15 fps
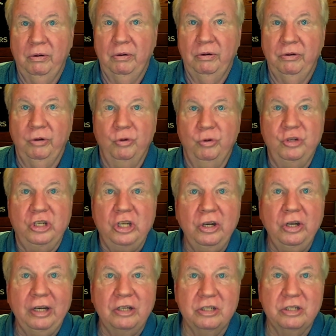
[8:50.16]
So see you
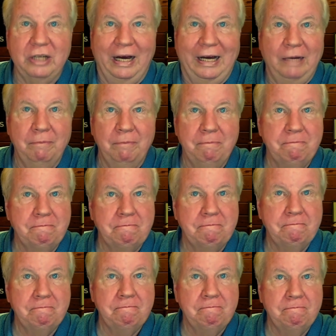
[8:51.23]
next time.
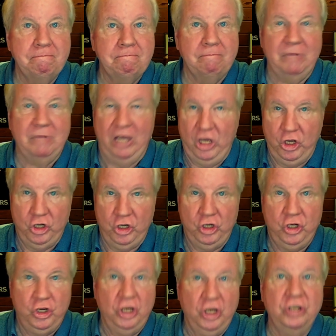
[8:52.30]
And
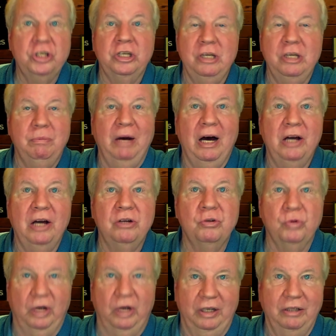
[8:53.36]
just keep on
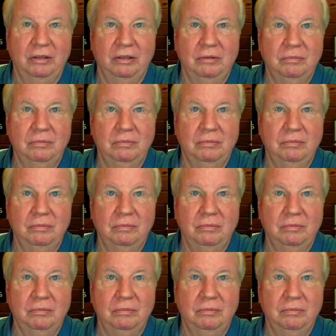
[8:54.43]
trucking.